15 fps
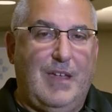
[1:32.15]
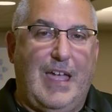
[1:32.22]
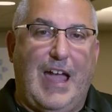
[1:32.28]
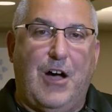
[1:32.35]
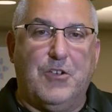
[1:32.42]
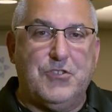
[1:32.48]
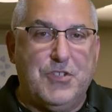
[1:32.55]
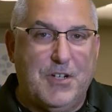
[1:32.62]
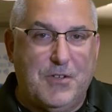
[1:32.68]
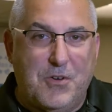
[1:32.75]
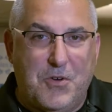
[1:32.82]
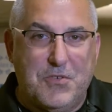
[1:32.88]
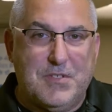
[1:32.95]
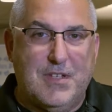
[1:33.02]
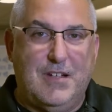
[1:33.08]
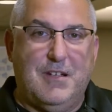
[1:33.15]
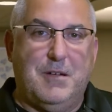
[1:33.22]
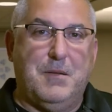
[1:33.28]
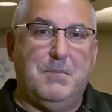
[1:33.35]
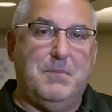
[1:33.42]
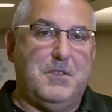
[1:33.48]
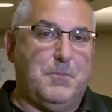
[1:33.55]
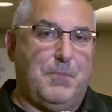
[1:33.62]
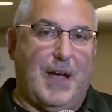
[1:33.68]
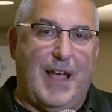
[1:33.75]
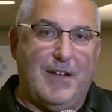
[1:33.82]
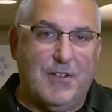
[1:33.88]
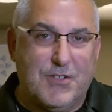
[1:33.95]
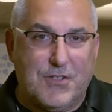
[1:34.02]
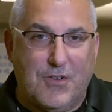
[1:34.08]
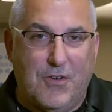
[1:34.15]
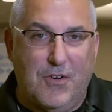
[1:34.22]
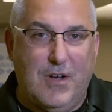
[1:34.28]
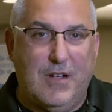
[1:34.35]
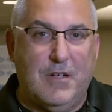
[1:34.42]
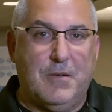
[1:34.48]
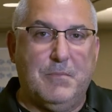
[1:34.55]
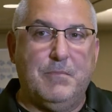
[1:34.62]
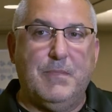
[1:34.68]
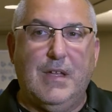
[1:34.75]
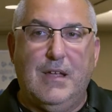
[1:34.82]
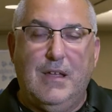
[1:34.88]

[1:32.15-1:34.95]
Algae grows in them, spiders grow in them,